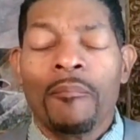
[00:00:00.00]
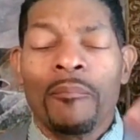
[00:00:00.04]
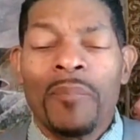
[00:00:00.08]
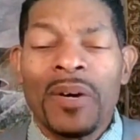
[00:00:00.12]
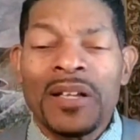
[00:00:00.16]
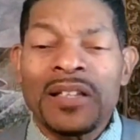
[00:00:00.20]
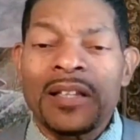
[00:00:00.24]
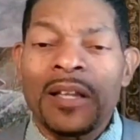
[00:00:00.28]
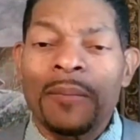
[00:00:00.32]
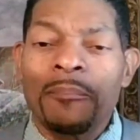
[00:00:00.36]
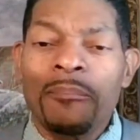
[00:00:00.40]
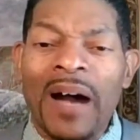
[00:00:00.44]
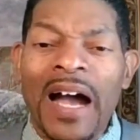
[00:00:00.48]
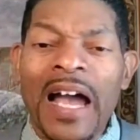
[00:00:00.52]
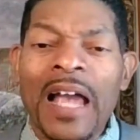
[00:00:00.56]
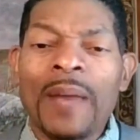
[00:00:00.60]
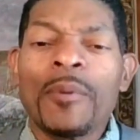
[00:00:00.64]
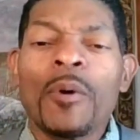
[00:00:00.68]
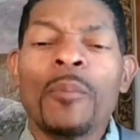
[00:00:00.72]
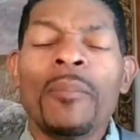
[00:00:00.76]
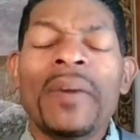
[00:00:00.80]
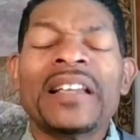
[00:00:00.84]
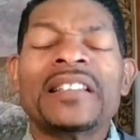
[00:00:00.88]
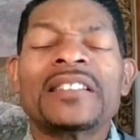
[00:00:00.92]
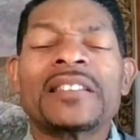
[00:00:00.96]
but the
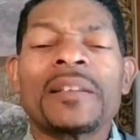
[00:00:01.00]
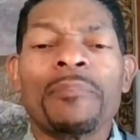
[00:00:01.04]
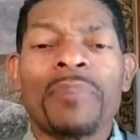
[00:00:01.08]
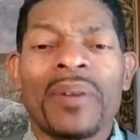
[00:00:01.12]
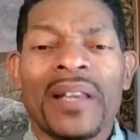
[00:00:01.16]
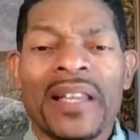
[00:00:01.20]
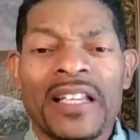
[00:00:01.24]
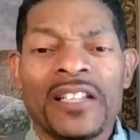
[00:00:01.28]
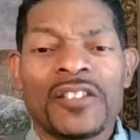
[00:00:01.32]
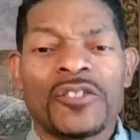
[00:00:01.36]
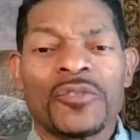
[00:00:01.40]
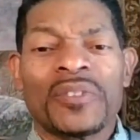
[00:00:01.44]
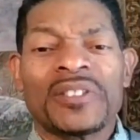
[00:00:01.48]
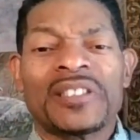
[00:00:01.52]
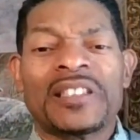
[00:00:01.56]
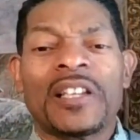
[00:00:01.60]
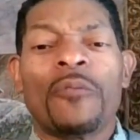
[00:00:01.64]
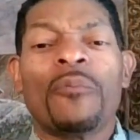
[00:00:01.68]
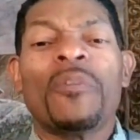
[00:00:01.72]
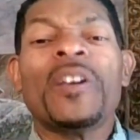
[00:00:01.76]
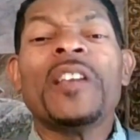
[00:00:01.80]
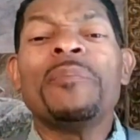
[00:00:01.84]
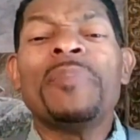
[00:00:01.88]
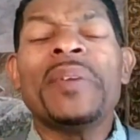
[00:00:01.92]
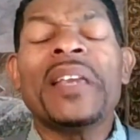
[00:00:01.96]
Bible makes it plain to us
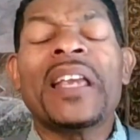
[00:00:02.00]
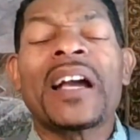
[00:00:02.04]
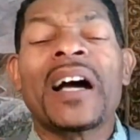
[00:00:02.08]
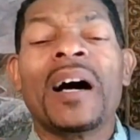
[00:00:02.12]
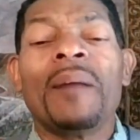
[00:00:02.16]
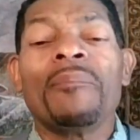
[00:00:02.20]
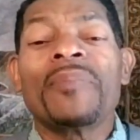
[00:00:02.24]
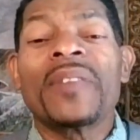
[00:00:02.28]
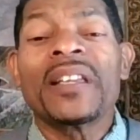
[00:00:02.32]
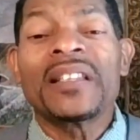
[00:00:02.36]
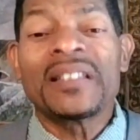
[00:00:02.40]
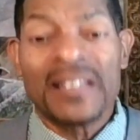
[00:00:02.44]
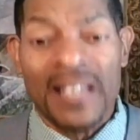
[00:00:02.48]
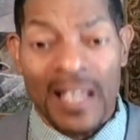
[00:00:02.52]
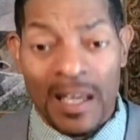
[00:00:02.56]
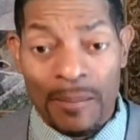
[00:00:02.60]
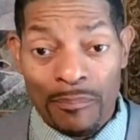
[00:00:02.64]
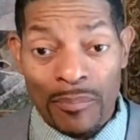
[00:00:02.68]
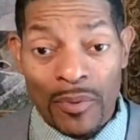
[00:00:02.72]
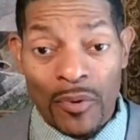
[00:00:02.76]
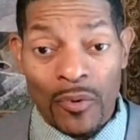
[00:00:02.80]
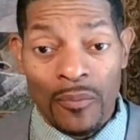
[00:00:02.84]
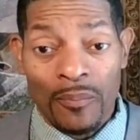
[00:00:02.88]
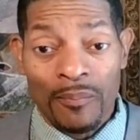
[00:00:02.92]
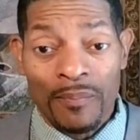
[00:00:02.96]
that we become the
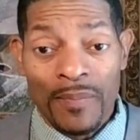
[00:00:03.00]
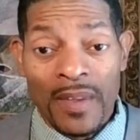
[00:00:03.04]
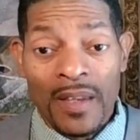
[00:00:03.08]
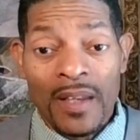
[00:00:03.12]
temple.